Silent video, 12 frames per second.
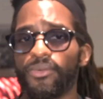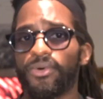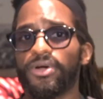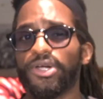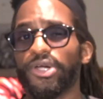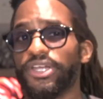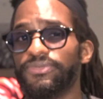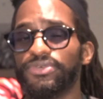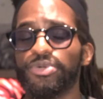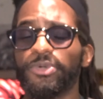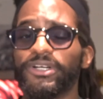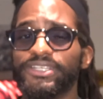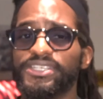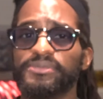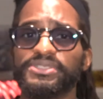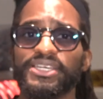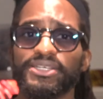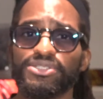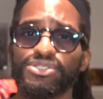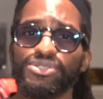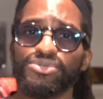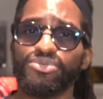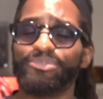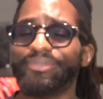or if you were attempting
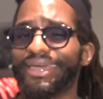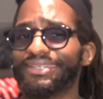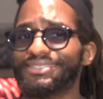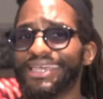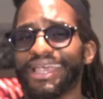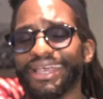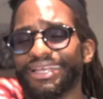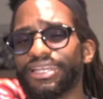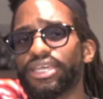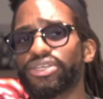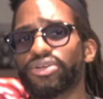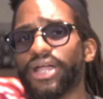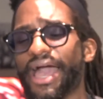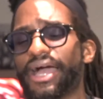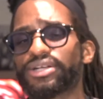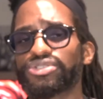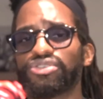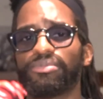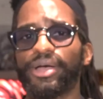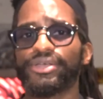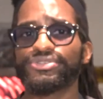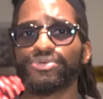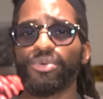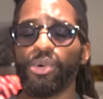to maintain your actual
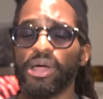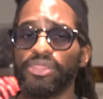muscle,